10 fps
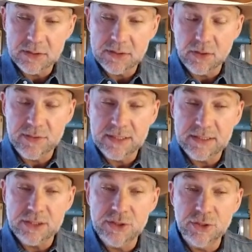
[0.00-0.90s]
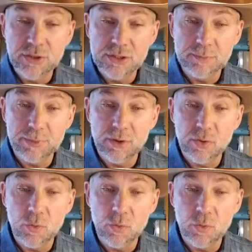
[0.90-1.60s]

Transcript: So this is units per